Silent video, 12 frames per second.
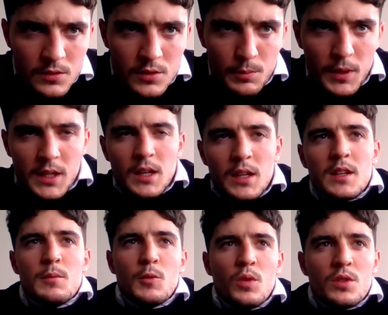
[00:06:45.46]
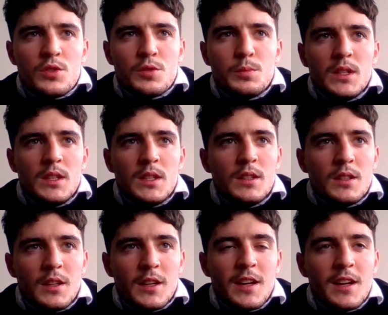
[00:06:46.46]
Jim McInally came to watch me
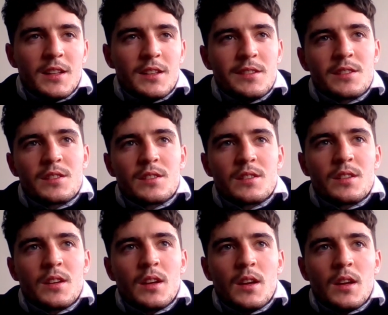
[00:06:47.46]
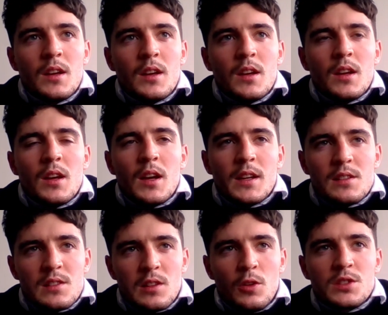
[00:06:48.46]
against
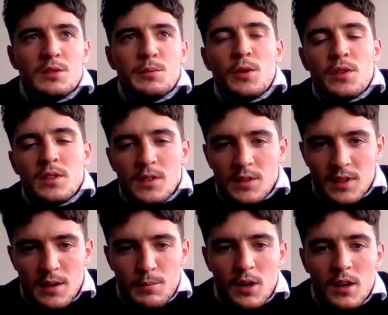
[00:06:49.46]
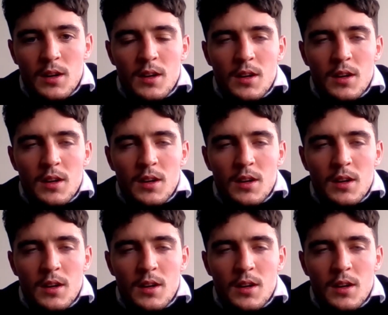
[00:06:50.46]
Lossiemouth in December.